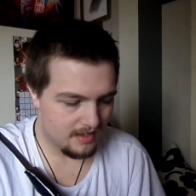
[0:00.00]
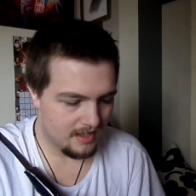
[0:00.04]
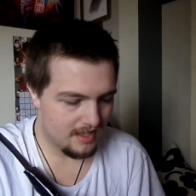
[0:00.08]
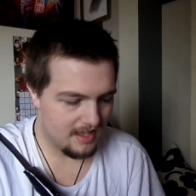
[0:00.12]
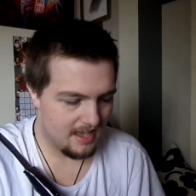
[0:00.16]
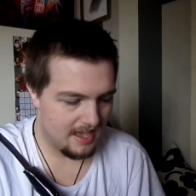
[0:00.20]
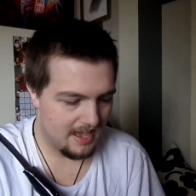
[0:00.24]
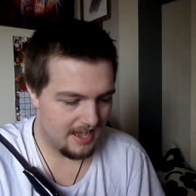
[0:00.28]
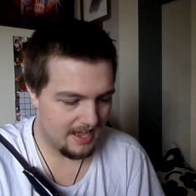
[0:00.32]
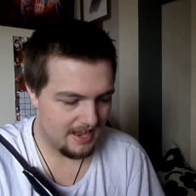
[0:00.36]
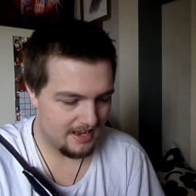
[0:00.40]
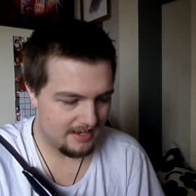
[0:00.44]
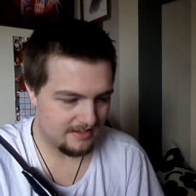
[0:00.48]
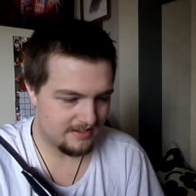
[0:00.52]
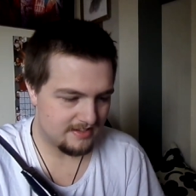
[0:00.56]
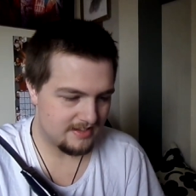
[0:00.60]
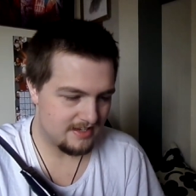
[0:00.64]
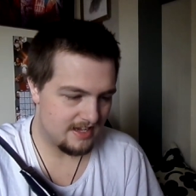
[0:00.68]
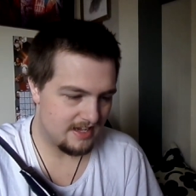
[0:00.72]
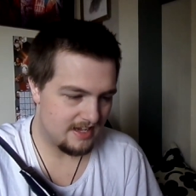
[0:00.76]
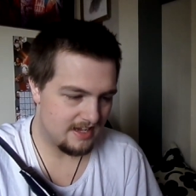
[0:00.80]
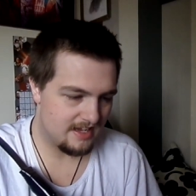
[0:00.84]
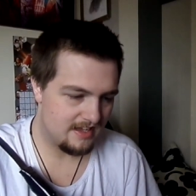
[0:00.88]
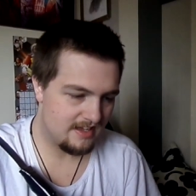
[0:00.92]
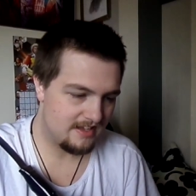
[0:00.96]
and
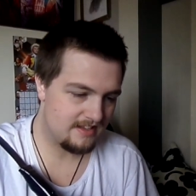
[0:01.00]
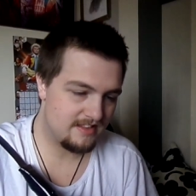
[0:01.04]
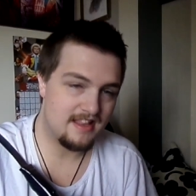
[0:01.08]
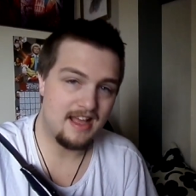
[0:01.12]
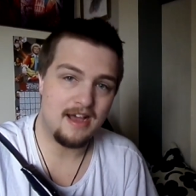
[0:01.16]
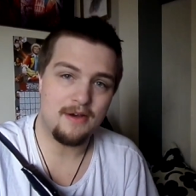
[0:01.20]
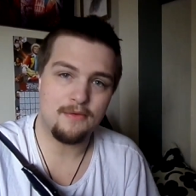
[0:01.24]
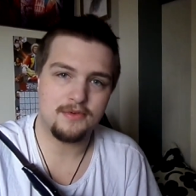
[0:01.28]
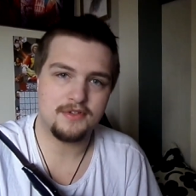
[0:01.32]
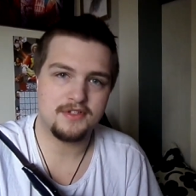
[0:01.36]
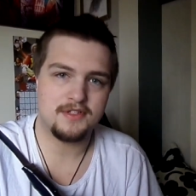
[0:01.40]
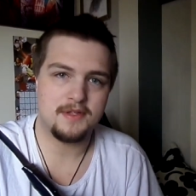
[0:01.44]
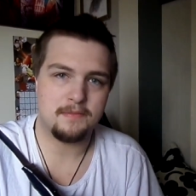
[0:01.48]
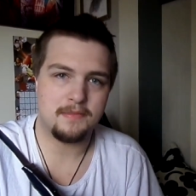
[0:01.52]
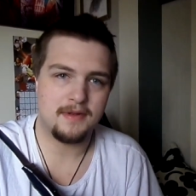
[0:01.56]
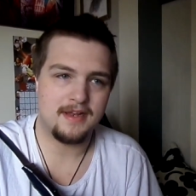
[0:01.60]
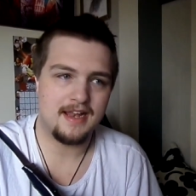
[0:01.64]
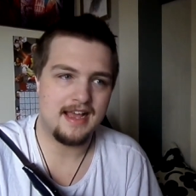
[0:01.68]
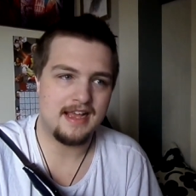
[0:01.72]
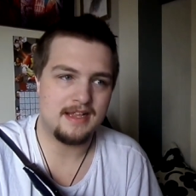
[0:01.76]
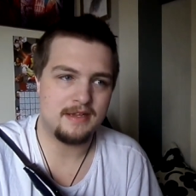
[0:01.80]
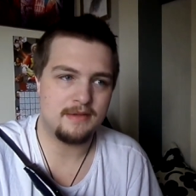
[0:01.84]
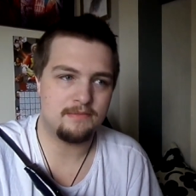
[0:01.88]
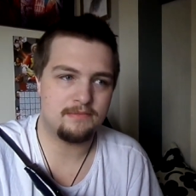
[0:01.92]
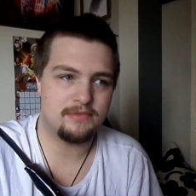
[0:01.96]
uh, that was the
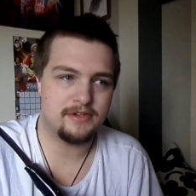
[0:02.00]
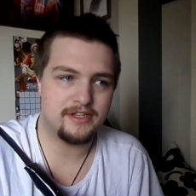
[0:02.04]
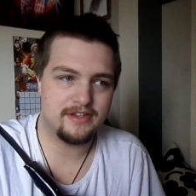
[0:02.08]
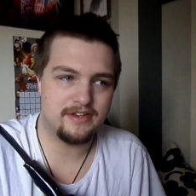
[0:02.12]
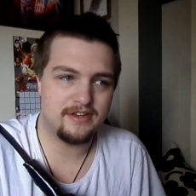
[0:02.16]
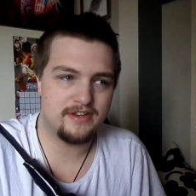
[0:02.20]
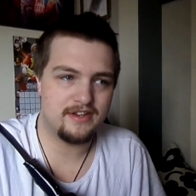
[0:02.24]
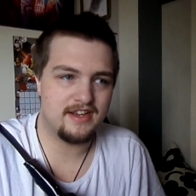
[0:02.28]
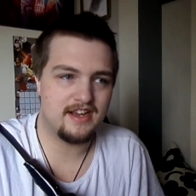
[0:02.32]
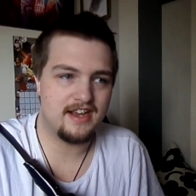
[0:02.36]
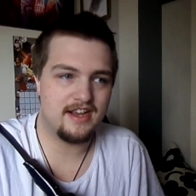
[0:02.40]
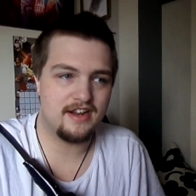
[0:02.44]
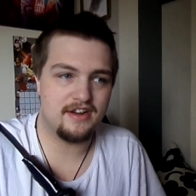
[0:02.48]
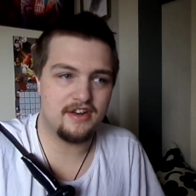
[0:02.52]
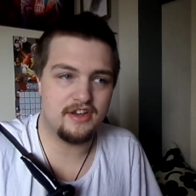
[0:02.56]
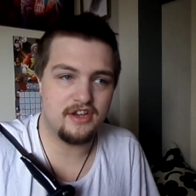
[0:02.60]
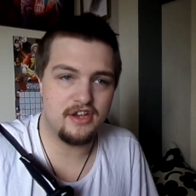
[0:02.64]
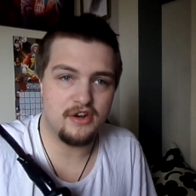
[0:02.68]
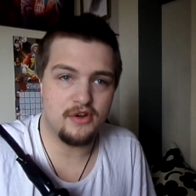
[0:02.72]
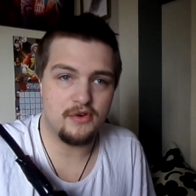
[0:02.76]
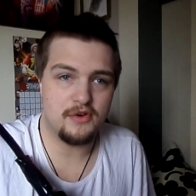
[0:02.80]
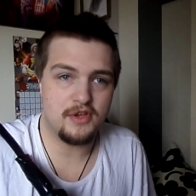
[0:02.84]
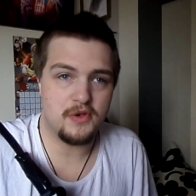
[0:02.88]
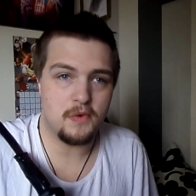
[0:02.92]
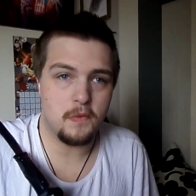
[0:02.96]
plan. But, you, you
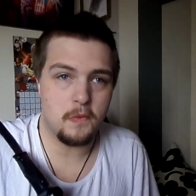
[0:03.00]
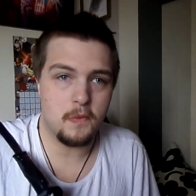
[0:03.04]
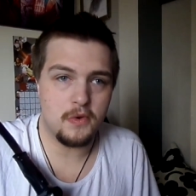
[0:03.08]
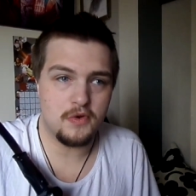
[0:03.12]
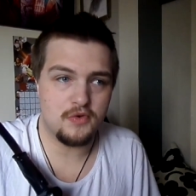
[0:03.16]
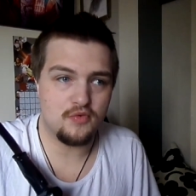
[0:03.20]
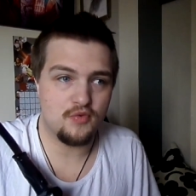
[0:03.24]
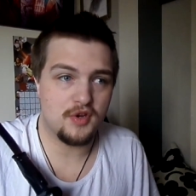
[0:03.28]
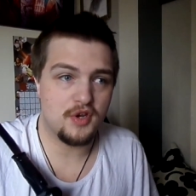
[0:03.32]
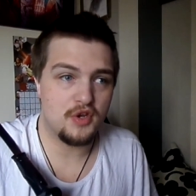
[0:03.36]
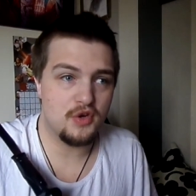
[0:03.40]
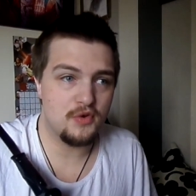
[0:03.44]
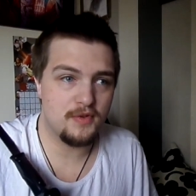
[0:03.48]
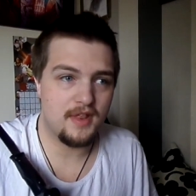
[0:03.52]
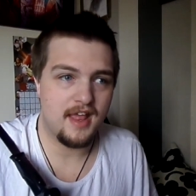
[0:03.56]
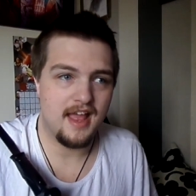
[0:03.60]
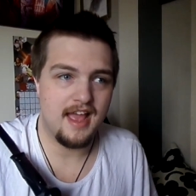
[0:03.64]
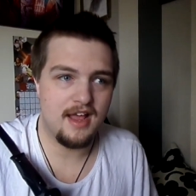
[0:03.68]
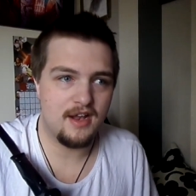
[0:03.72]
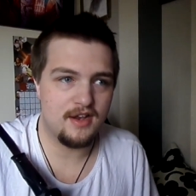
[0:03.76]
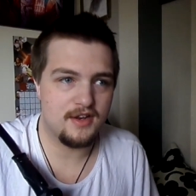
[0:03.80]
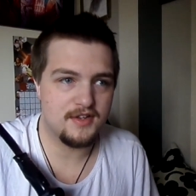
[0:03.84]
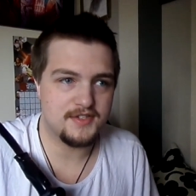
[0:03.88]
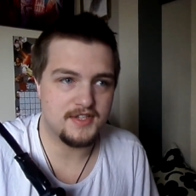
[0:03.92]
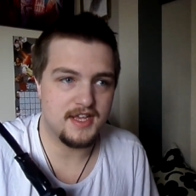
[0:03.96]
know, you're wondering, who the
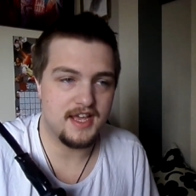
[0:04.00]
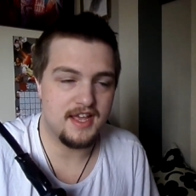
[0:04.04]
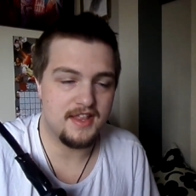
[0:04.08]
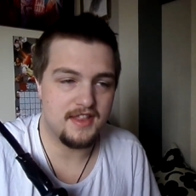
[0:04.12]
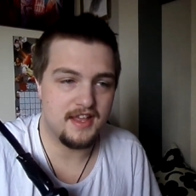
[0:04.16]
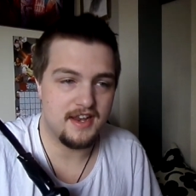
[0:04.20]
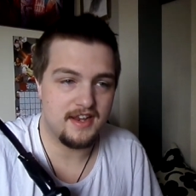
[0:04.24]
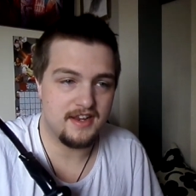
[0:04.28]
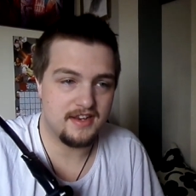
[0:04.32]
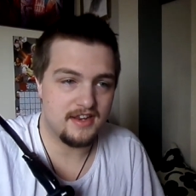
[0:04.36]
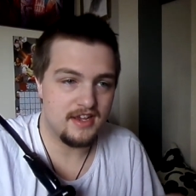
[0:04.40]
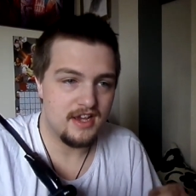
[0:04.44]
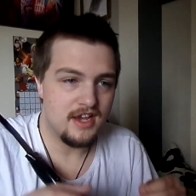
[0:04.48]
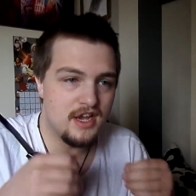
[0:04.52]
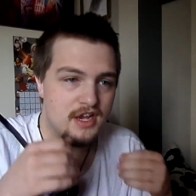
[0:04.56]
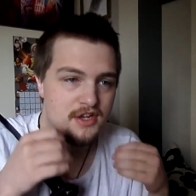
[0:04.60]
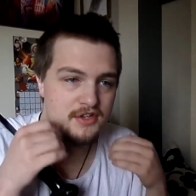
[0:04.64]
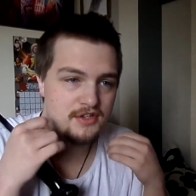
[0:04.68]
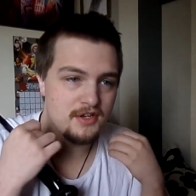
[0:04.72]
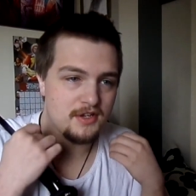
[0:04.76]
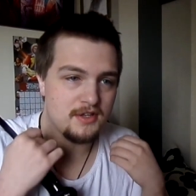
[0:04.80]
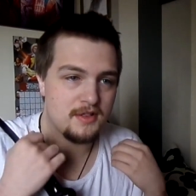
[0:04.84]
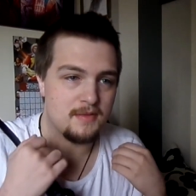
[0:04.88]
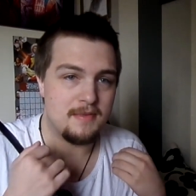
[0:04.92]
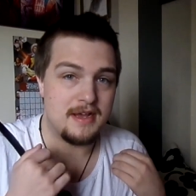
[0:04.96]
hell is it? And then he
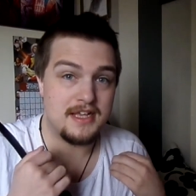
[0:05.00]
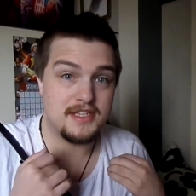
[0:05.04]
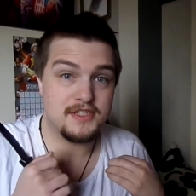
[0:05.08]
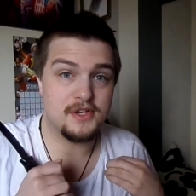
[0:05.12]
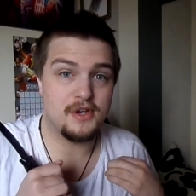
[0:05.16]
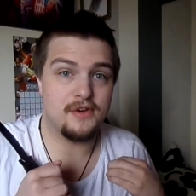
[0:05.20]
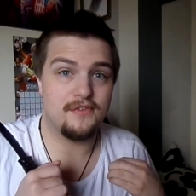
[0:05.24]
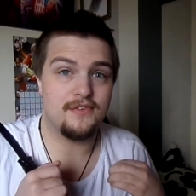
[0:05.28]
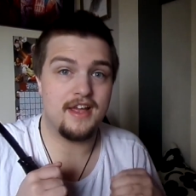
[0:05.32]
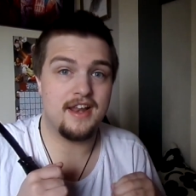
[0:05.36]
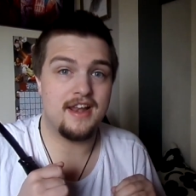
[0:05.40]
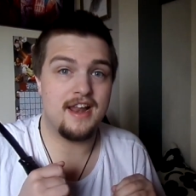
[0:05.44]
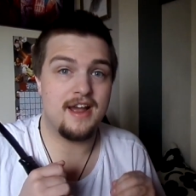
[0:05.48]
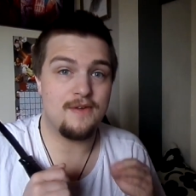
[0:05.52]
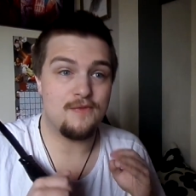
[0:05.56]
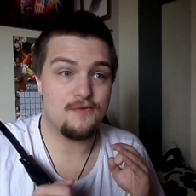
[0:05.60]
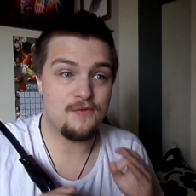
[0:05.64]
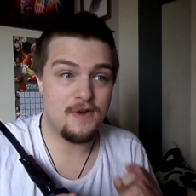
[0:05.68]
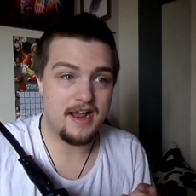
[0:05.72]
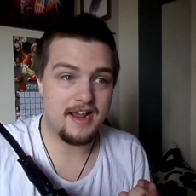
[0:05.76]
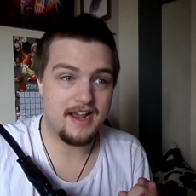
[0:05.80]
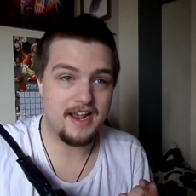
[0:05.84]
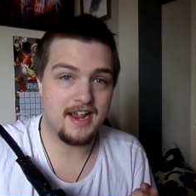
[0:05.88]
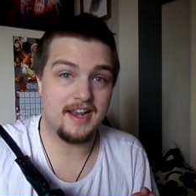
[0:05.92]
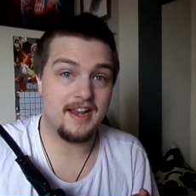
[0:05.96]
took the mask off, and I
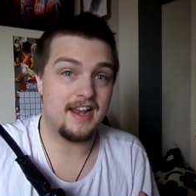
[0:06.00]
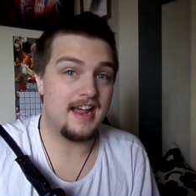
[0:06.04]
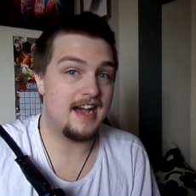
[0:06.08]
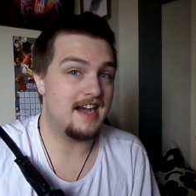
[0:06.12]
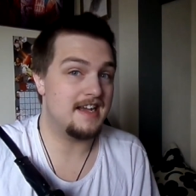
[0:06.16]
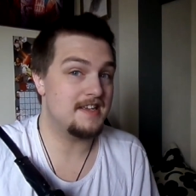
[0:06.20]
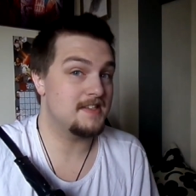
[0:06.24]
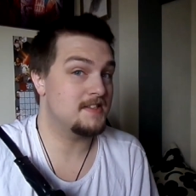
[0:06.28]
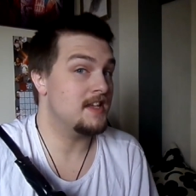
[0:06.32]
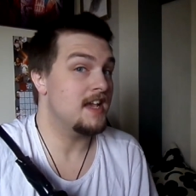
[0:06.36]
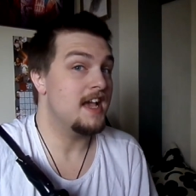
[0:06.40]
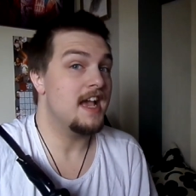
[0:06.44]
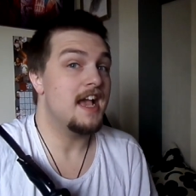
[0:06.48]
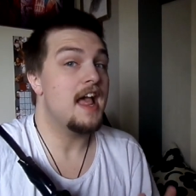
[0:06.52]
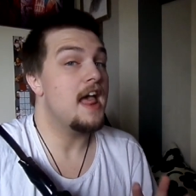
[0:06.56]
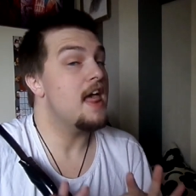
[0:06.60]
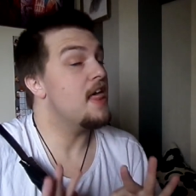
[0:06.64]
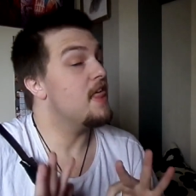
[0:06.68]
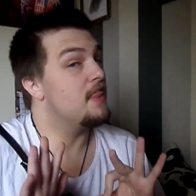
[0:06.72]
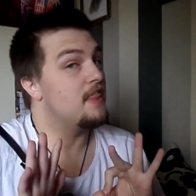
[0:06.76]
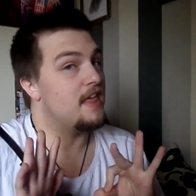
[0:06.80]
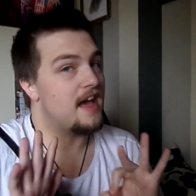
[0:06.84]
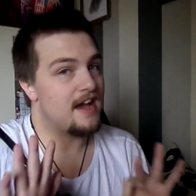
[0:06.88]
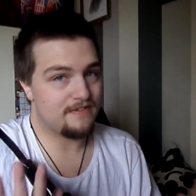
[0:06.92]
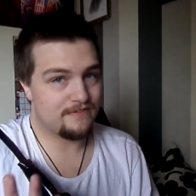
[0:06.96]
recognised
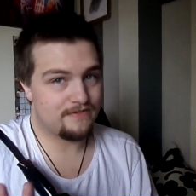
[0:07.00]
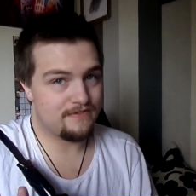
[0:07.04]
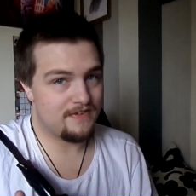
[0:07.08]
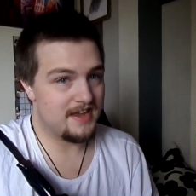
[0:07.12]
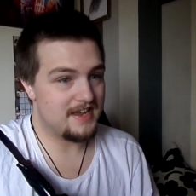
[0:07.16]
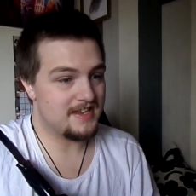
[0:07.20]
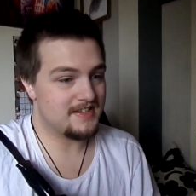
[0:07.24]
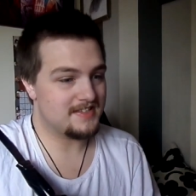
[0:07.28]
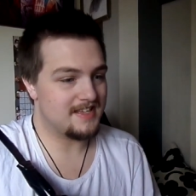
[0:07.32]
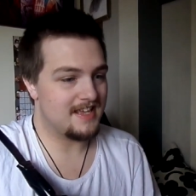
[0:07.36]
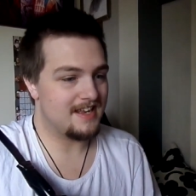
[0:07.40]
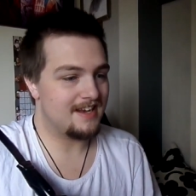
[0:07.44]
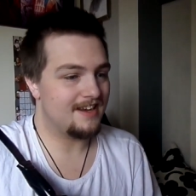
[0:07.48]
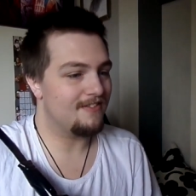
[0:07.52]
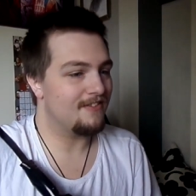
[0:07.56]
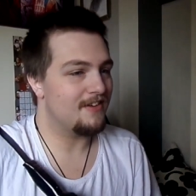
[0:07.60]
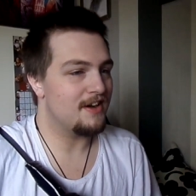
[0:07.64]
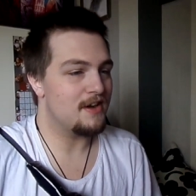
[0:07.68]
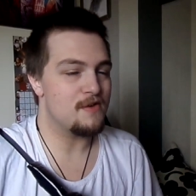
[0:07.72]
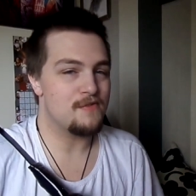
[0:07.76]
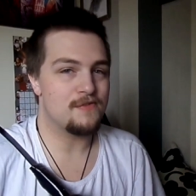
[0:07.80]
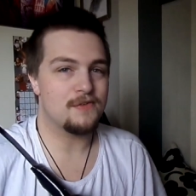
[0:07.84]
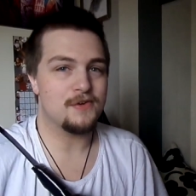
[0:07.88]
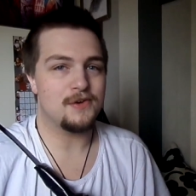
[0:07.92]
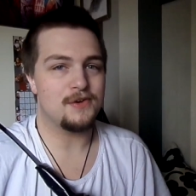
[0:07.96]
that face
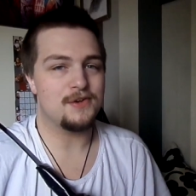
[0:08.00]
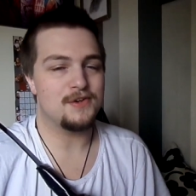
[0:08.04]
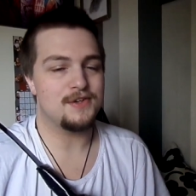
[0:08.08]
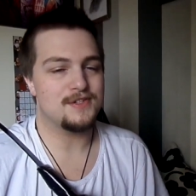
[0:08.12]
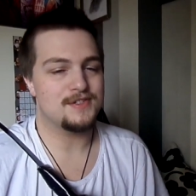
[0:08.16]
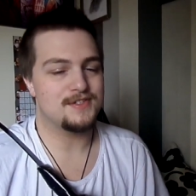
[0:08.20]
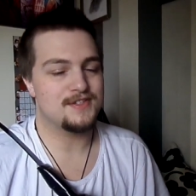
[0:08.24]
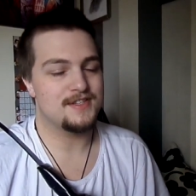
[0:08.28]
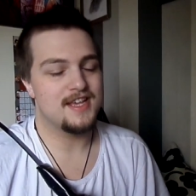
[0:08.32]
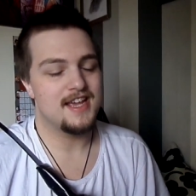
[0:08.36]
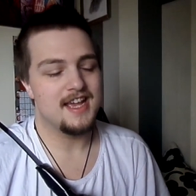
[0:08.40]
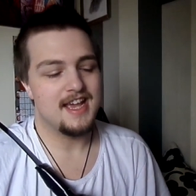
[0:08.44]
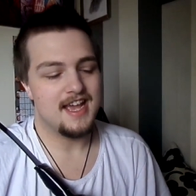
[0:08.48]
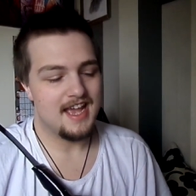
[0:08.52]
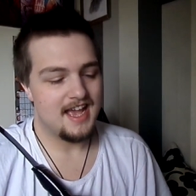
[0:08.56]
anywhere, of course.